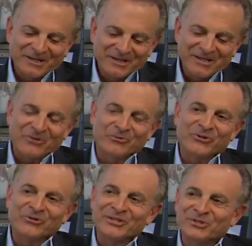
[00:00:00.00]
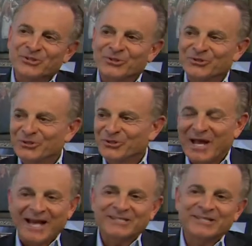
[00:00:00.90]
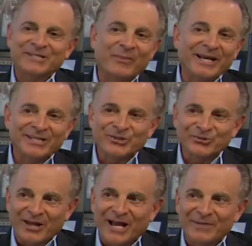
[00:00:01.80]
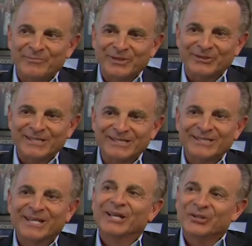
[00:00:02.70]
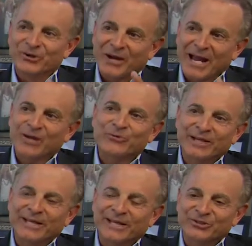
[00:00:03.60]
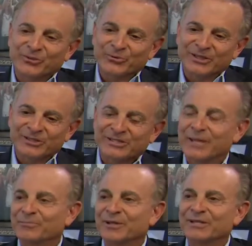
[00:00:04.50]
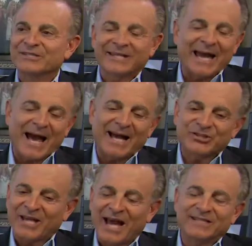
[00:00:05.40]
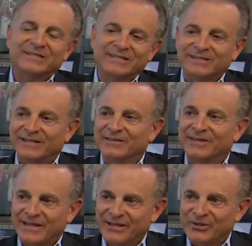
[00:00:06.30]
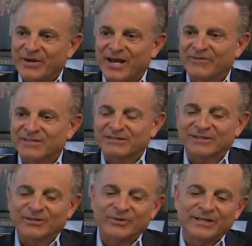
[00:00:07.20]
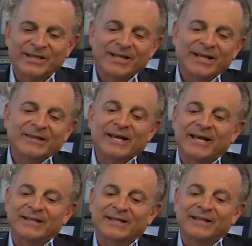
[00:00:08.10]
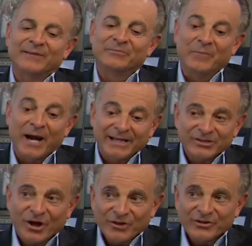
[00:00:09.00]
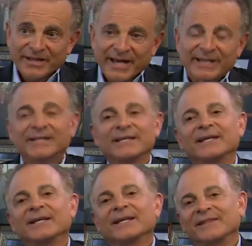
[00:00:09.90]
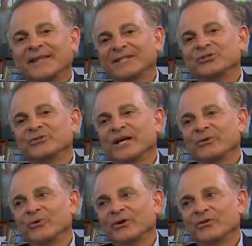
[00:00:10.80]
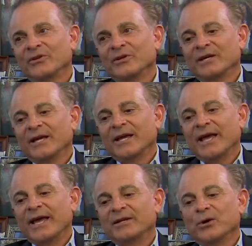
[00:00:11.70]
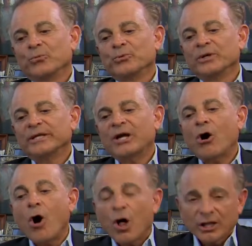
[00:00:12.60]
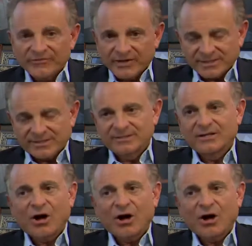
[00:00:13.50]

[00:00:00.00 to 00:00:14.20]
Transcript: net worth is your assets minus your liabilities, your equity and your real estate plus cash assets, anything that you have that's liquid, that minus all the debt, that's your net worth. And really all of us,